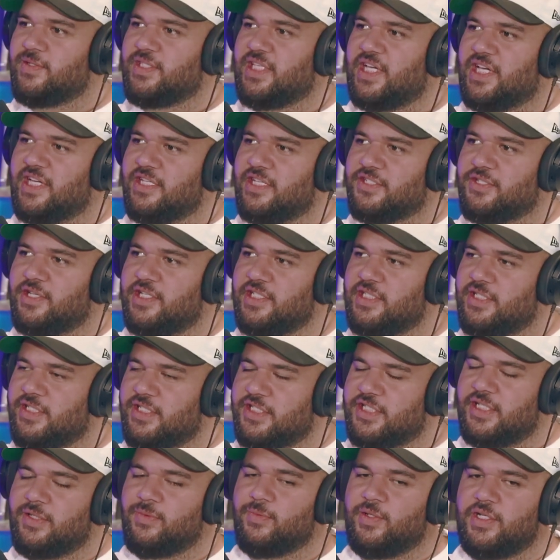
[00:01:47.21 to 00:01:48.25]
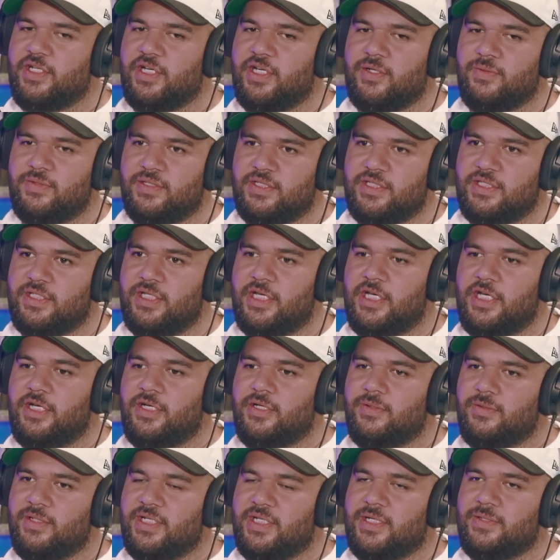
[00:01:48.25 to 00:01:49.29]
head of strength conditioning when I was
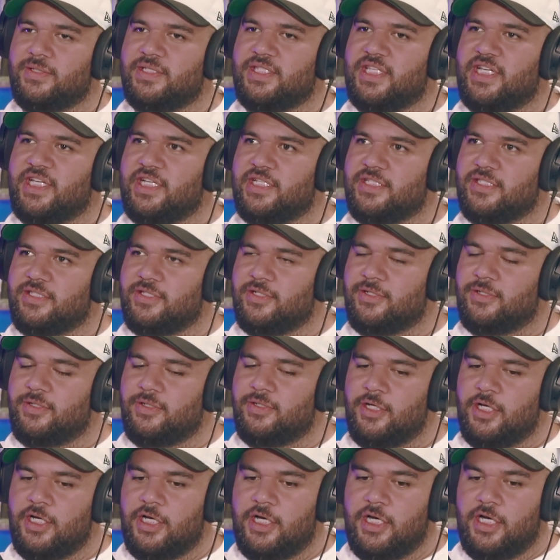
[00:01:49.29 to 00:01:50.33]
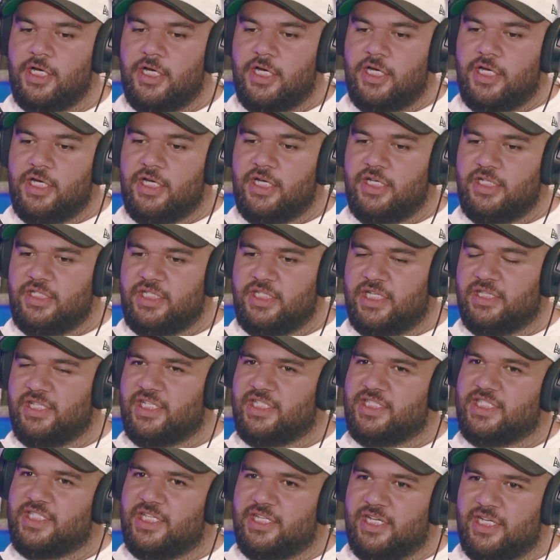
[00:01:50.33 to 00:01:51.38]
there. So yeah, like I
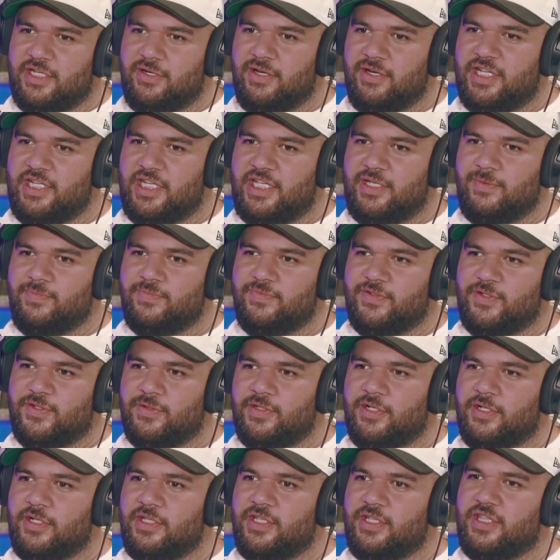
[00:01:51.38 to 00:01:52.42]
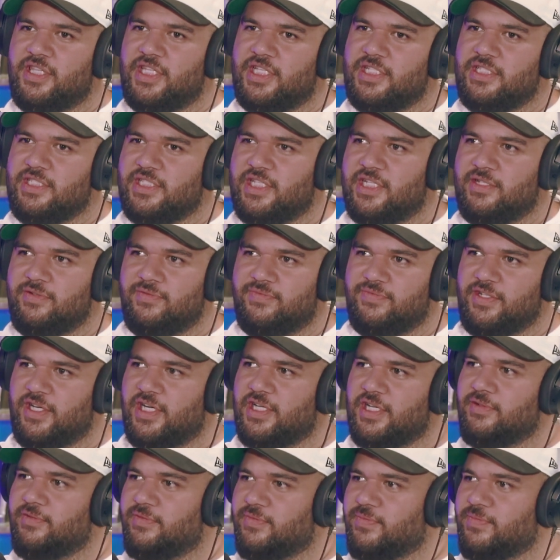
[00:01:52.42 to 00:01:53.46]
said, I credit him to a lot of the things that have
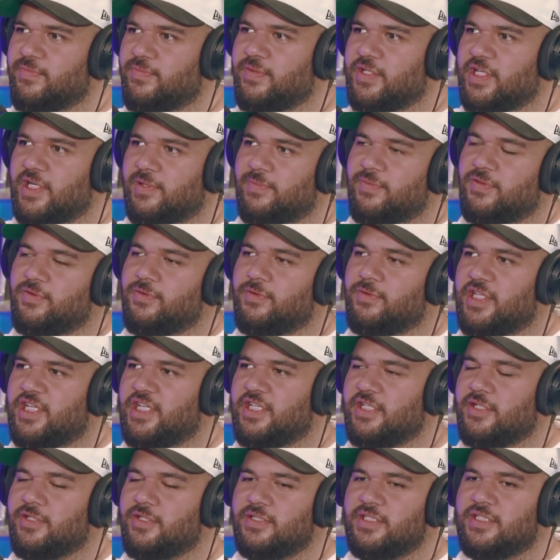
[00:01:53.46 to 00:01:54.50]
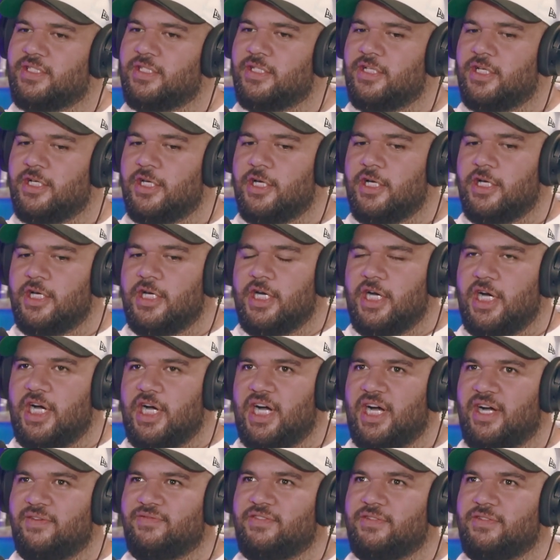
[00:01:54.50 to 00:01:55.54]
kind of come through there. Because
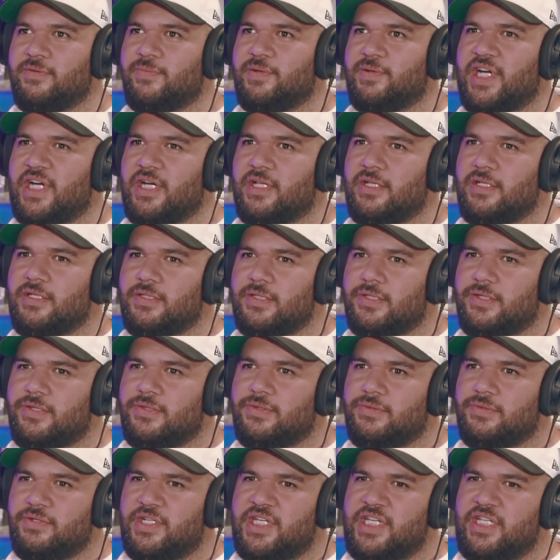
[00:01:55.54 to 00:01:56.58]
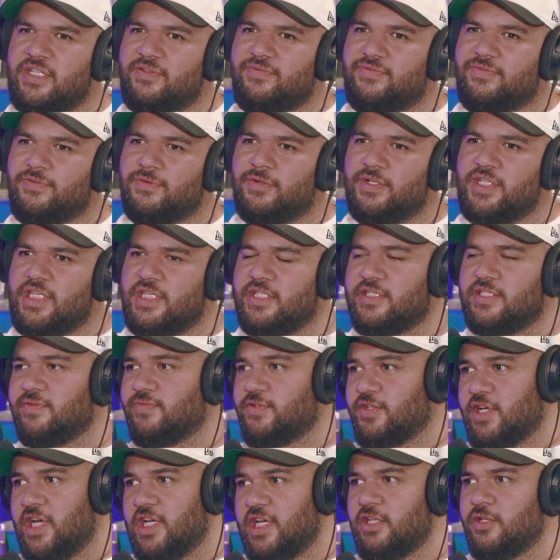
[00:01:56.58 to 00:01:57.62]
after about 3 to 4 years of
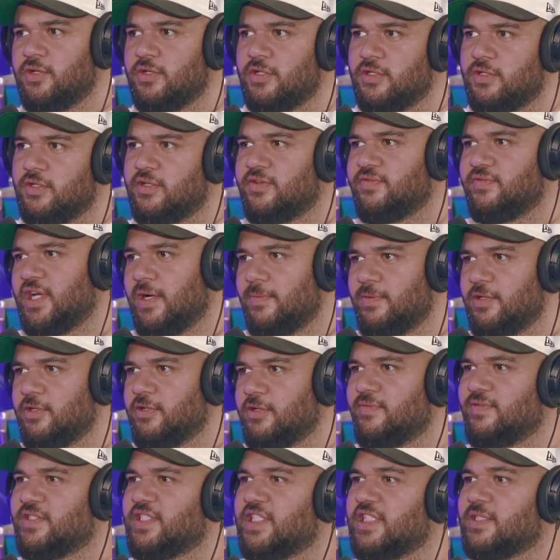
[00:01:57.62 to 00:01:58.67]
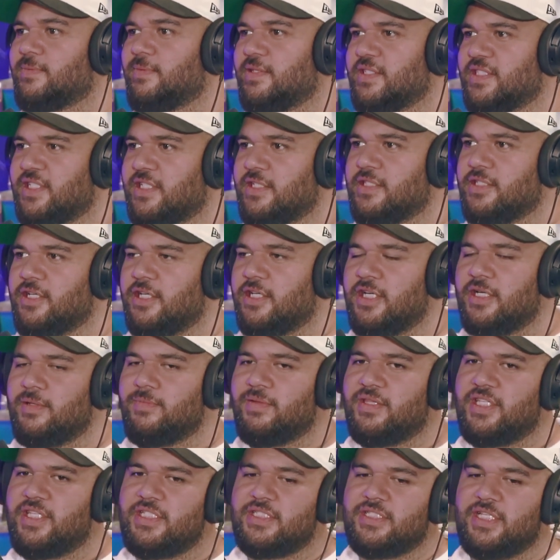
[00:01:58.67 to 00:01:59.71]
training on and off, coming over 6 months at a time
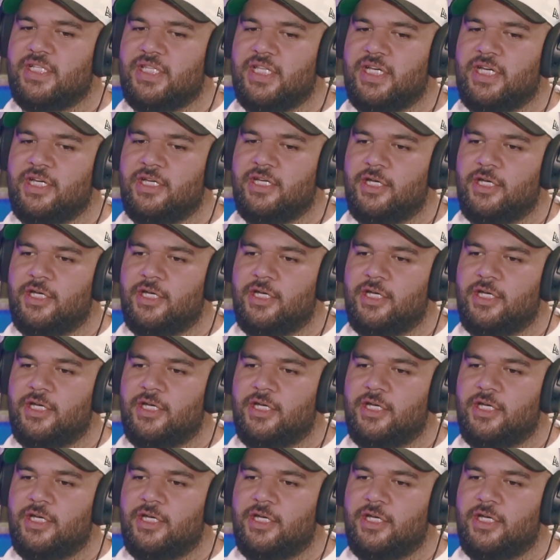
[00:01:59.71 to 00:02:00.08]
and things like that,